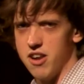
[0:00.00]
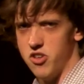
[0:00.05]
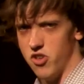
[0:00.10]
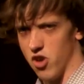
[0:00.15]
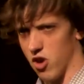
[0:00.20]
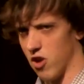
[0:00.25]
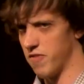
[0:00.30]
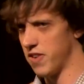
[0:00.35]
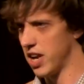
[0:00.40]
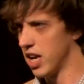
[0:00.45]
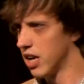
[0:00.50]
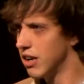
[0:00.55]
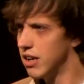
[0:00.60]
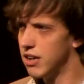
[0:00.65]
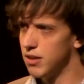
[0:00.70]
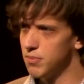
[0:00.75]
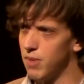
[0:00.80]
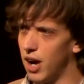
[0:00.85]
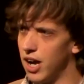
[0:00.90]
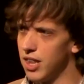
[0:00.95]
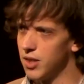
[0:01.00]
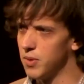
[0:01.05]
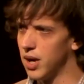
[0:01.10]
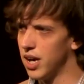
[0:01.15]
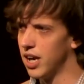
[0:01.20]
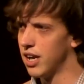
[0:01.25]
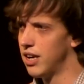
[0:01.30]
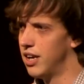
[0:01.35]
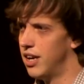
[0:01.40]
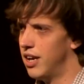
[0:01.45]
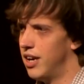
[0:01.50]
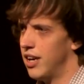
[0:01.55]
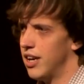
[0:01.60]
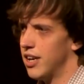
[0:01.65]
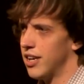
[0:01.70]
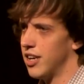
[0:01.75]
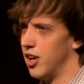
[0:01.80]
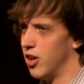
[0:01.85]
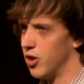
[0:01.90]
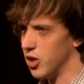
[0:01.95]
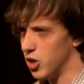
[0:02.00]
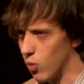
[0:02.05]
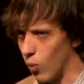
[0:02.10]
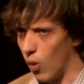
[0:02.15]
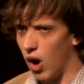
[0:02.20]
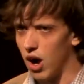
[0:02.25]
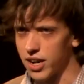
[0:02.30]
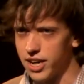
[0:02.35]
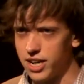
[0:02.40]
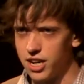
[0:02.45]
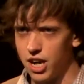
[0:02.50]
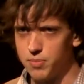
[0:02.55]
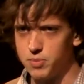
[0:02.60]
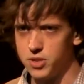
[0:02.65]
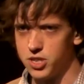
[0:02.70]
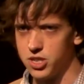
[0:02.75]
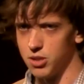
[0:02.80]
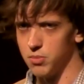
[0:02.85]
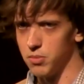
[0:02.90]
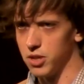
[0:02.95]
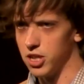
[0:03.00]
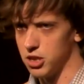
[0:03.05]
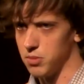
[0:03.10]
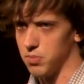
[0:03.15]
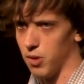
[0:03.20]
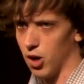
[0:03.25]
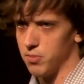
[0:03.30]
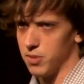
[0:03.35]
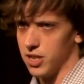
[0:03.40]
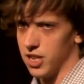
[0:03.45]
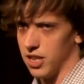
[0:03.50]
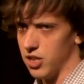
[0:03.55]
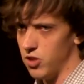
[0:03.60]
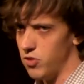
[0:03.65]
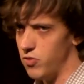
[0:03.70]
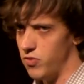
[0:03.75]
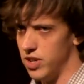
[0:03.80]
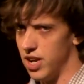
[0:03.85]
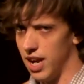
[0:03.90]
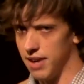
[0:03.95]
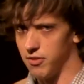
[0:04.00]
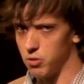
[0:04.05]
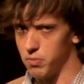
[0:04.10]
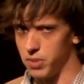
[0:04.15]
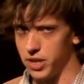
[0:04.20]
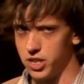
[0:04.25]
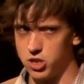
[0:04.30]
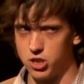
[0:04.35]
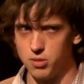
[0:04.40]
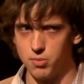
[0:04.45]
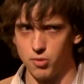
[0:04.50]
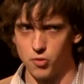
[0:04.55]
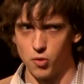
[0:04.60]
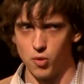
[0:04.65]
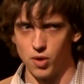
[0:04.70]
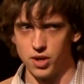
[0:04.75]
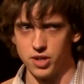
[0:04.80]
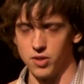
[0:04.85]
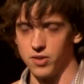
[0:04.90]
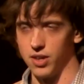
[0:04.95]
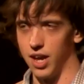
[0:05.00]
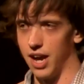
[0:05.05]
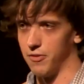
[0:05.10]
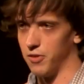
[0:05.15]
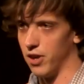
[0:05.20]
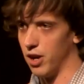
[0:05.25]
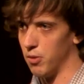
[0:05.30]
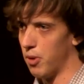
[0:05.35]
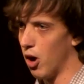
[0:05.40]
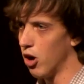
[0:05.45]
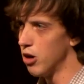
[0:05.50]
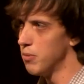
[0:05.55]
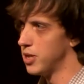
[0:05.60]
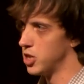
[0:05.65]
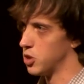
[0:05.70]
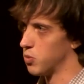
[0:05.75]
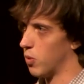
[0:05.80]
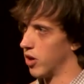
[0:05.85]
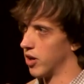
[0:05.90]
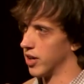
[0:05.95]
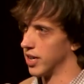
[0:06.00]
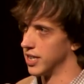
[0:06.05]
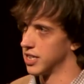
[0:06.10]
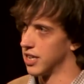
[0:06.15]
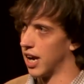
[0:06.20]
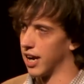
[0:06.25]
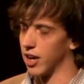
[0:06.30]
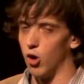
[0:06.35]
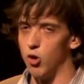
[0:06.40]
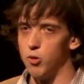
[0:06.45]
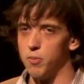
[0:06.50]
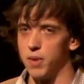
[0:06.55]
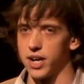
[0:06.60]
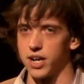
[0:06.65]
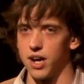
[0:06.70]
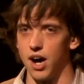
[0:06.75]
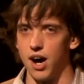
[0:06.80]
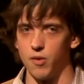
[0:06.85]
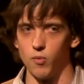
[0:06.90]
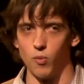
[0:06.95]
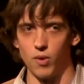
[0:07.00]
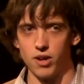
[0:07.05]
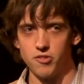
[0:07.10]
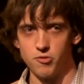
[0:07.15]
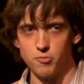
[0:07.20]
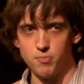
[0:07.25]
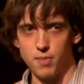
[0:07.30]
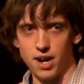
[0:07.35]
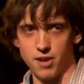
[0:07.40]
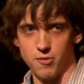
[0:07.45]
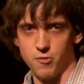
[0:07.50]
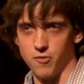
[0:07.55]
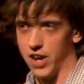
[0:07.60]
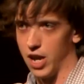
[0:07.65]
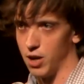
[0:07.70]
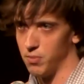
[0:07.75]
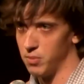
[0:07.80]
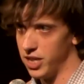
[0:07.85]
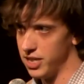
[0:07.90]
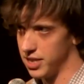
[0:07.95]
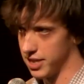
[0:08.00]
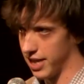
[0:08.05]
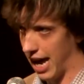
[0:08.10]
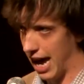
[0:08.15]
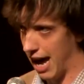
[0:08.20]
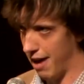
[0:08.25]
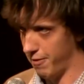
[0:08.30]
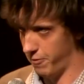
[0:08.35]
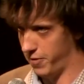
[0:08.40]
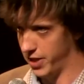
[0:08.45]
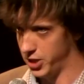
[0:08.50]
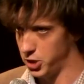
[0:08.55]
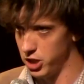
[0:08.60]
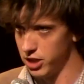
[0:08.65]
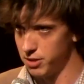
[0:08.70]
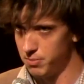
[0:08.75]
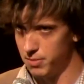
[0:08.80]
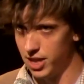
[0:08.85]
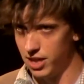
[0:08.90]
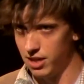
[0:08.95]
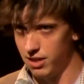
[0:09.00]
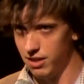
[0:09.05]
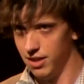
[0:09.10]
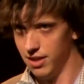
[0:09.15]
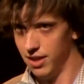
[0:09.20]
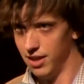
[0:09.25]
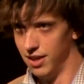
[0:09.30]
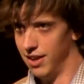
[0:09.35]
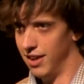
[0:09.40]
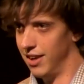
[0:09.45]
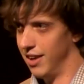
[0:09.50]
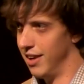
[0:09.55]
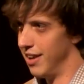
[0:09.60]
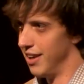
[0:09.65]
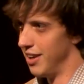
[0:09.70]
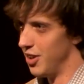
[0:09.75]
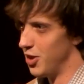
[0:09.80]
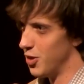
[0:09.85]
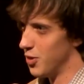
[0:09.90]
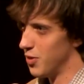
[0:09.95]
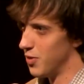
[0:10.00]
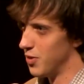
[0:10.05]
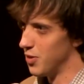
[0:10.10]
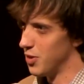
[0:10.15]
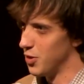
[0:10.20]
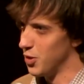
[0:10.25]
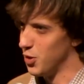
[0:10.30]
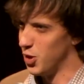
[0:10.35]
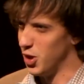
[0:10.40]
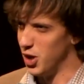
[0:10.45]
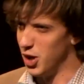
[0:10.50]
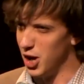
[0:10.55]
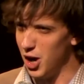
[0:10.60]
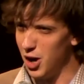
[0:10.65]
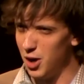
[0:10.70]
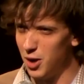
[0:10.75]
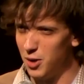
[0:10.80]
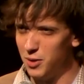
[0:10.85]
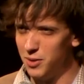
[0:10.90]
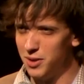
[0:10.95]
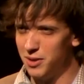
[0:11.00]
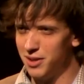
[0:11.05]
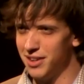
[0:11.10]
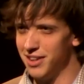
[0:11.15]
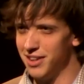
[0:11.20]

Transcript: unnerving, by the way. You know, you're walking up to somebody's apartment that you've never been to before in your life, and a part of me is wondering, it's like, oh my God, what if my family's catfishing me? You know?